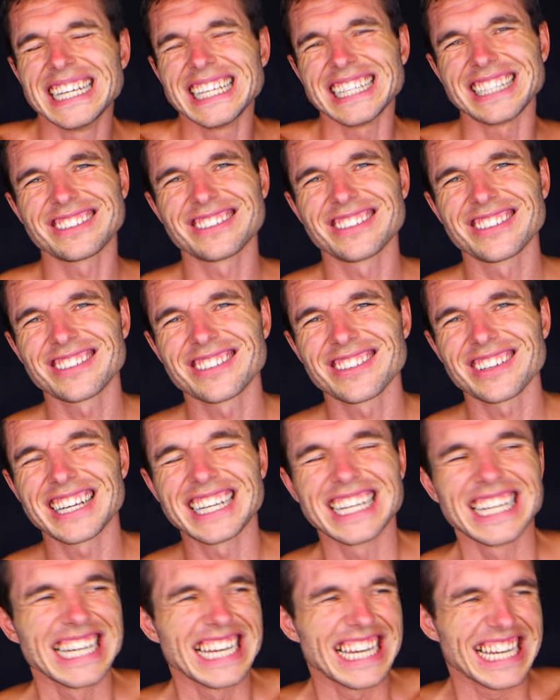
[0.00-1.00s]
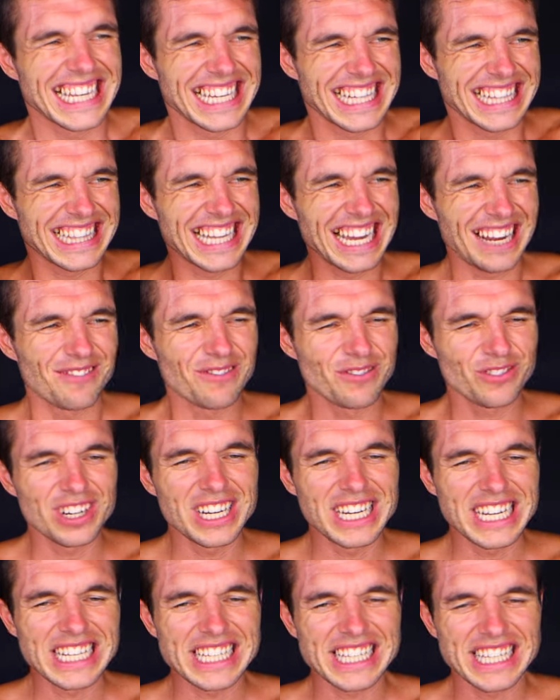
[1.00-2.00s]
it's just like, that
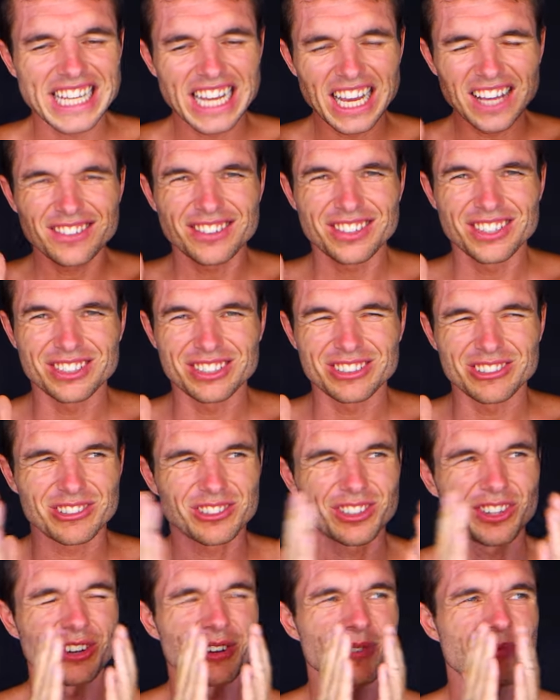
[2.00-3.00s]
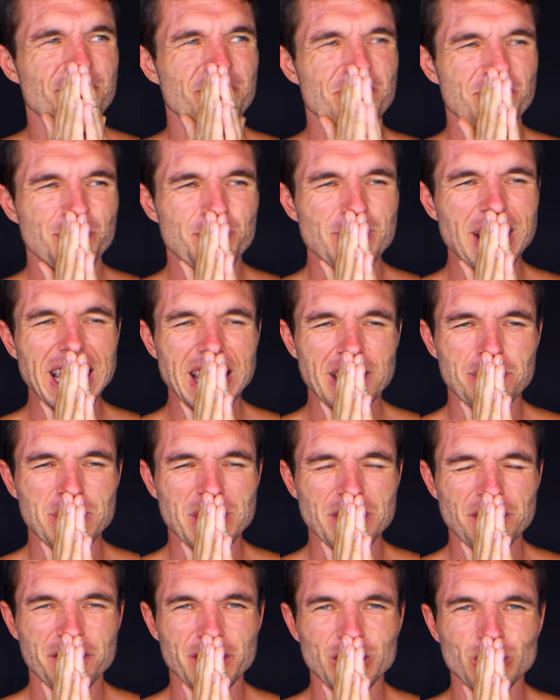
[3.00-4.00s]
really doesn't make
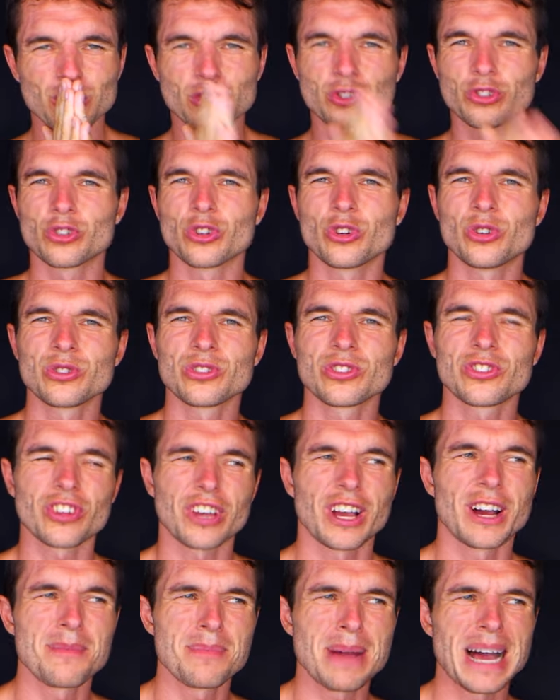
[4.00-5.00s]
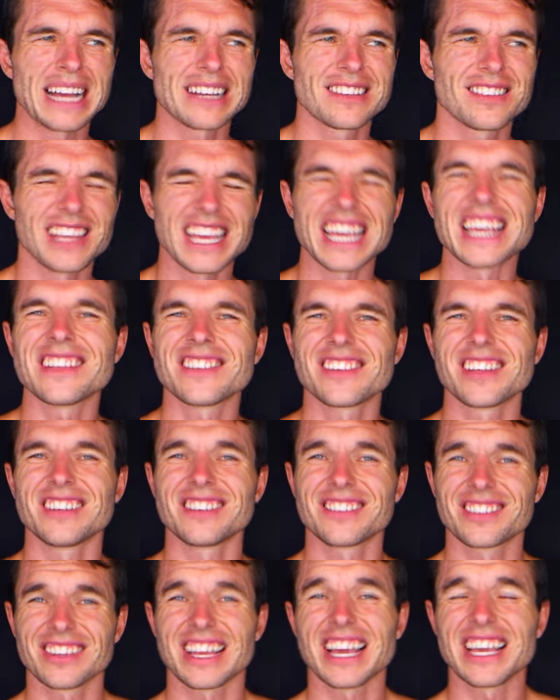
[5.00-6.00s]
me feel drawn to go back to eating
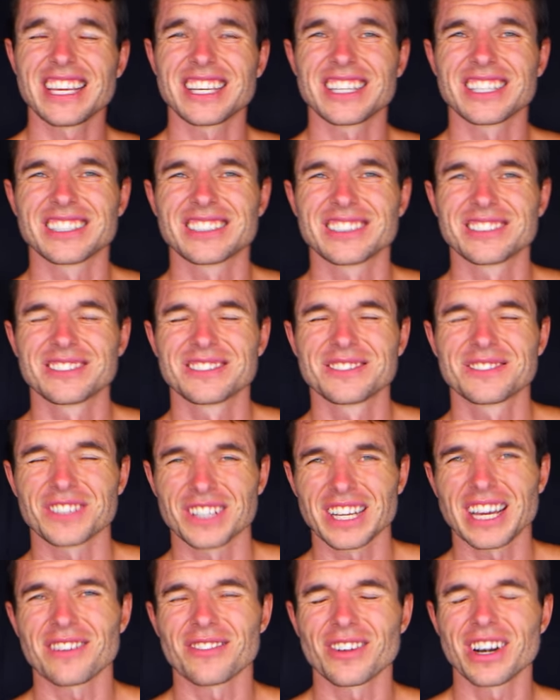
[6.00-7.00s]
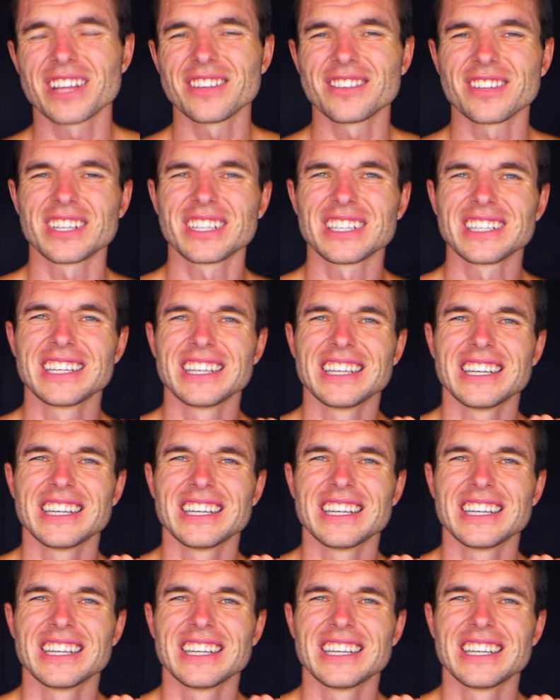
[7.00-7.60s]
steak for that reason.